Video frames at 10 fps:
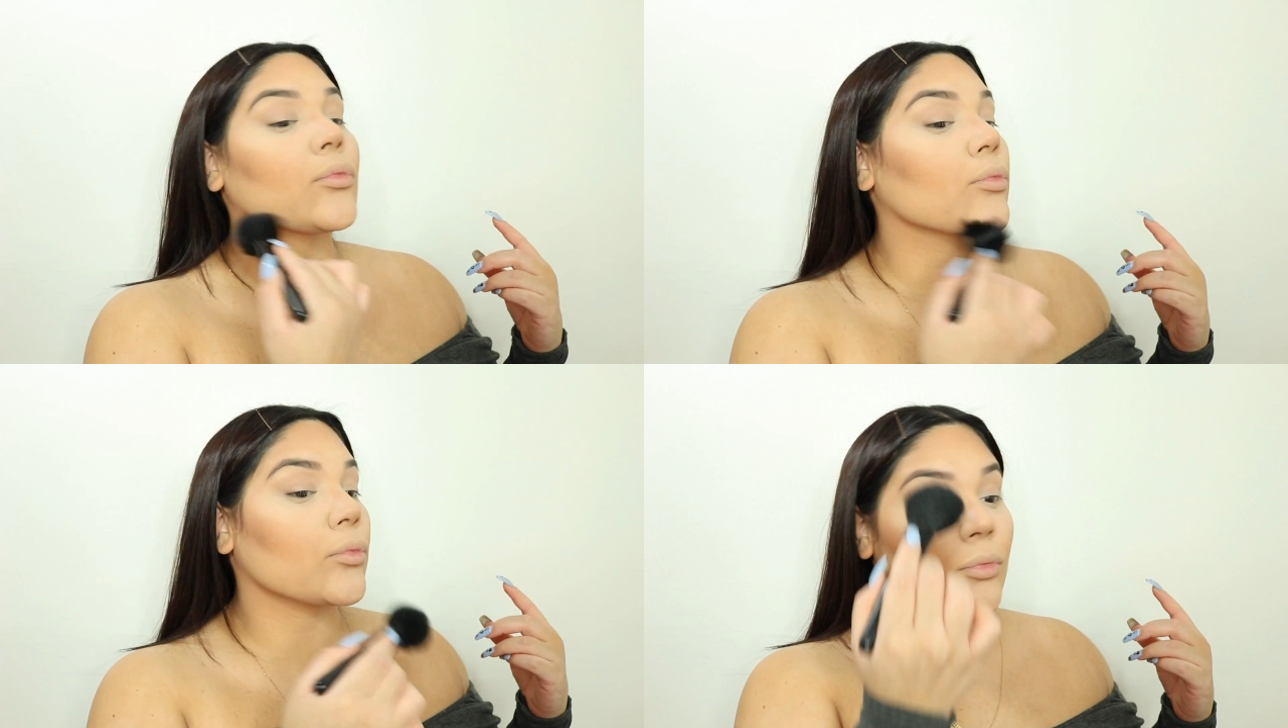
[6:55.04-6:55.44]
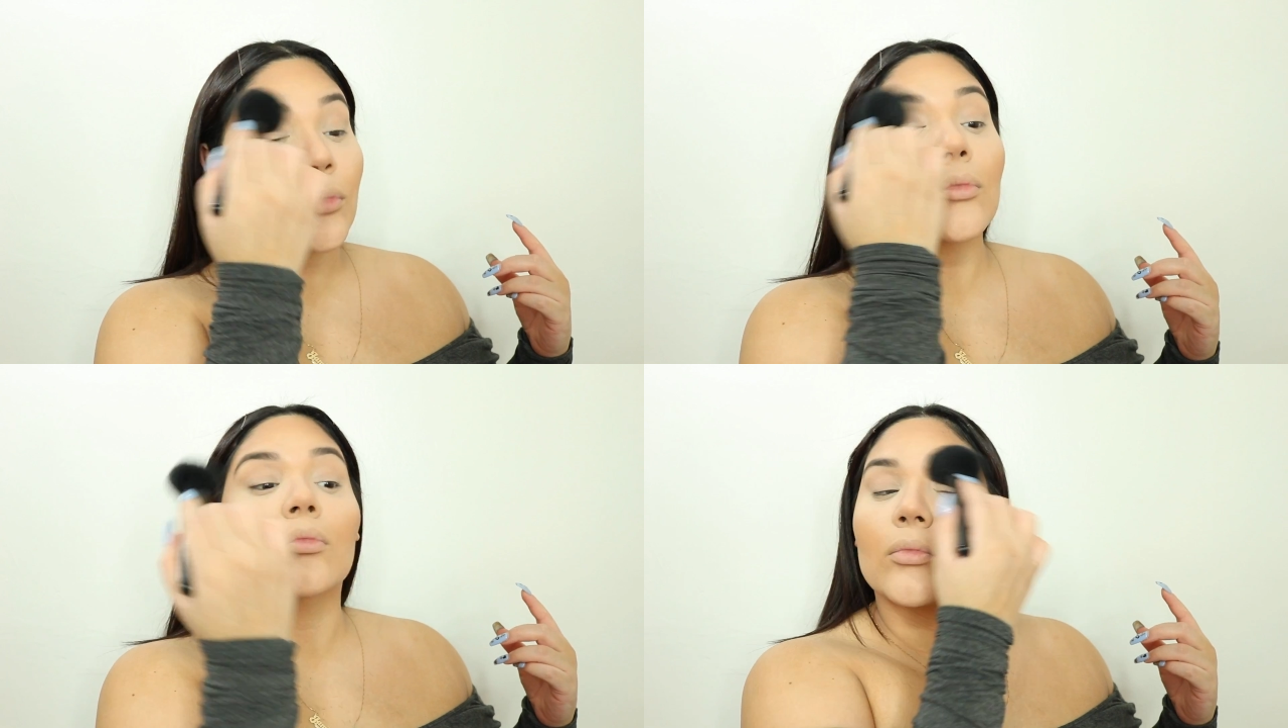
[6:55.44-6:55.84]
on
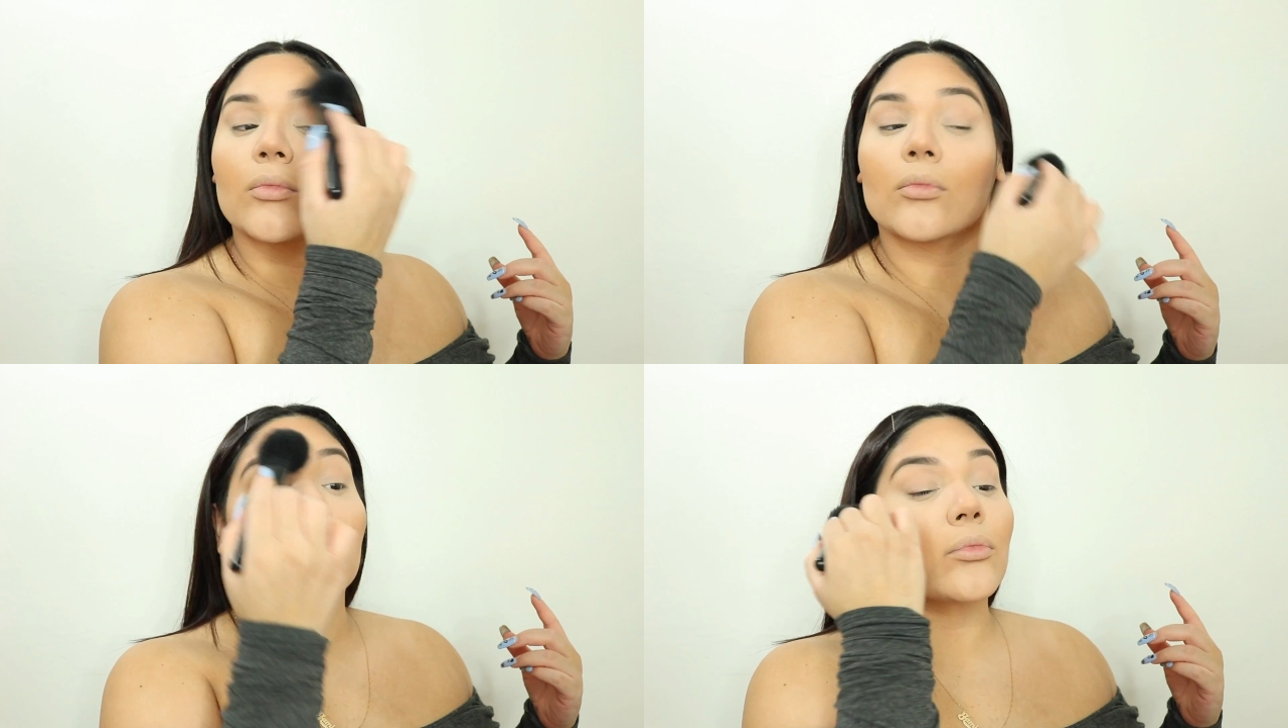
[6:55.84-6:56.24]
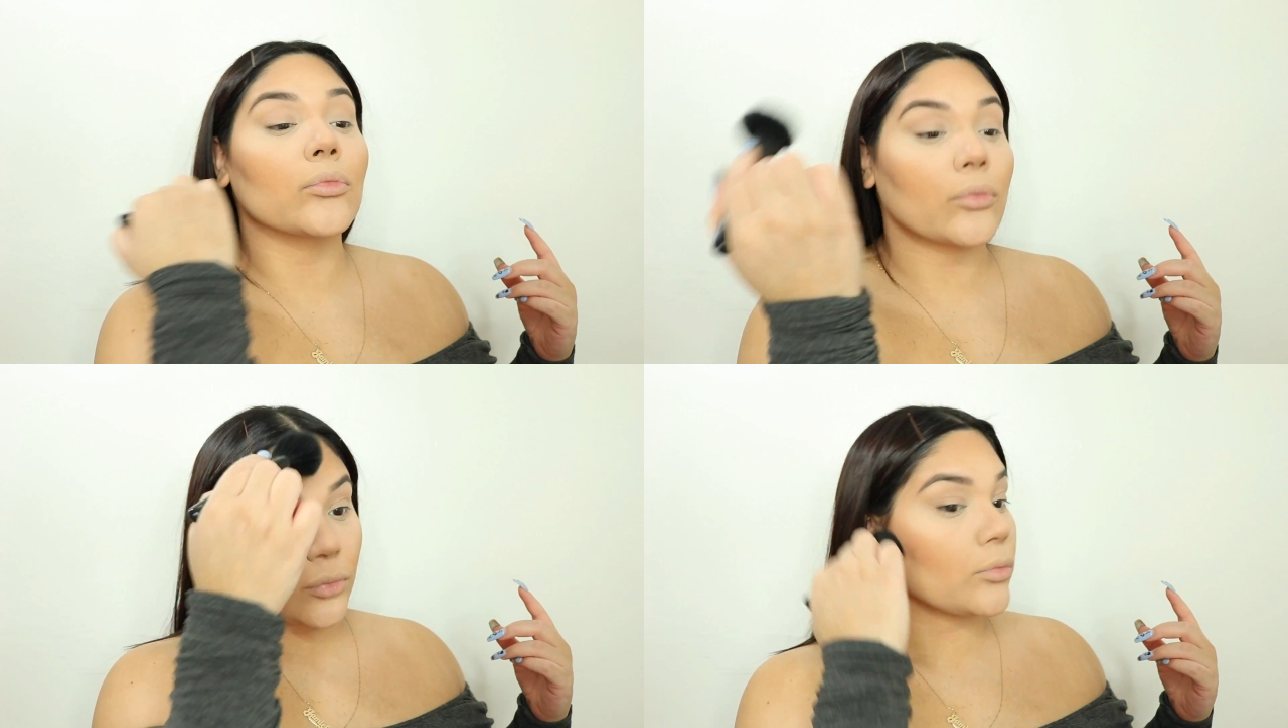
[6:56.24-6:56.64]
earlier with
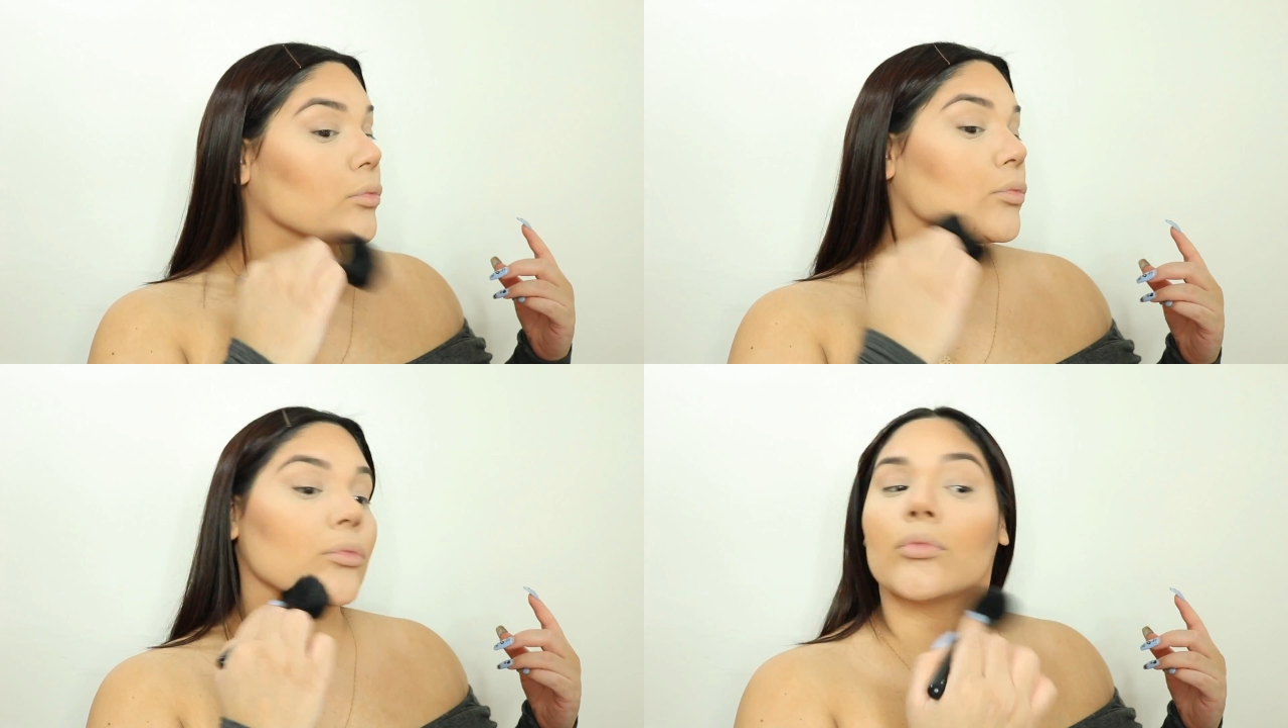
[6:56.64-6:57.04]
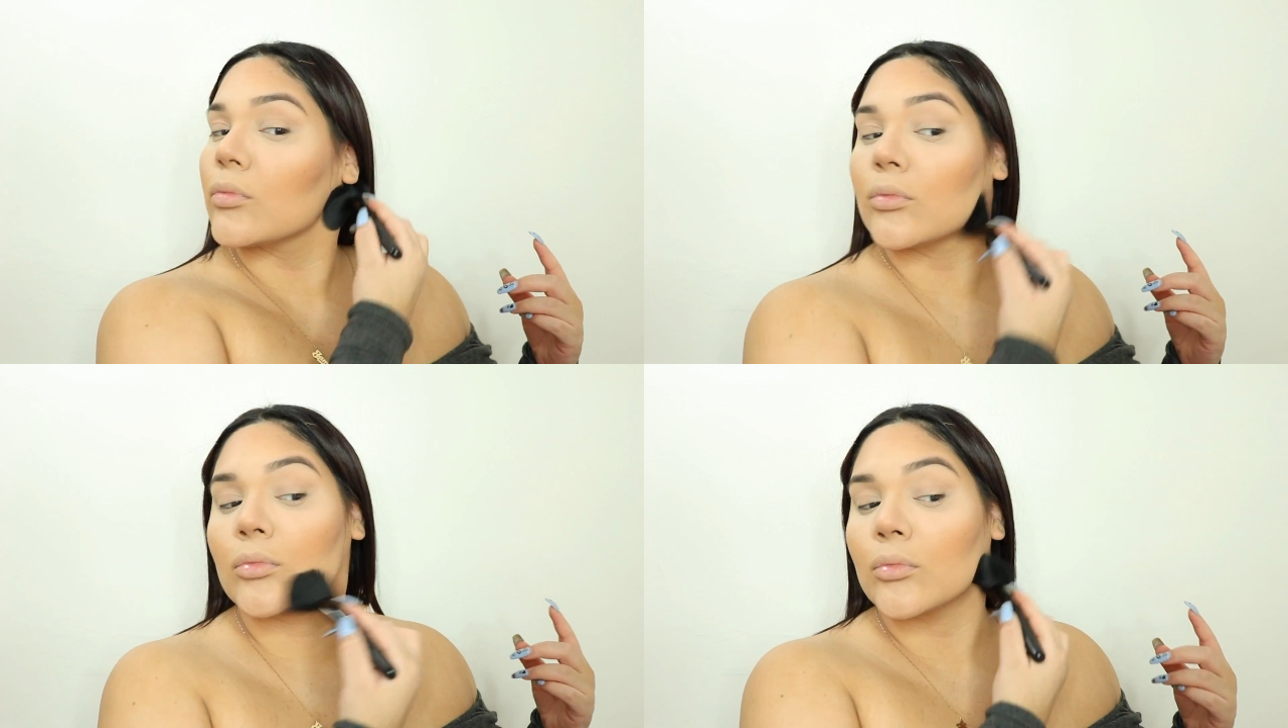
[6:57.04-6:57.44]
the baking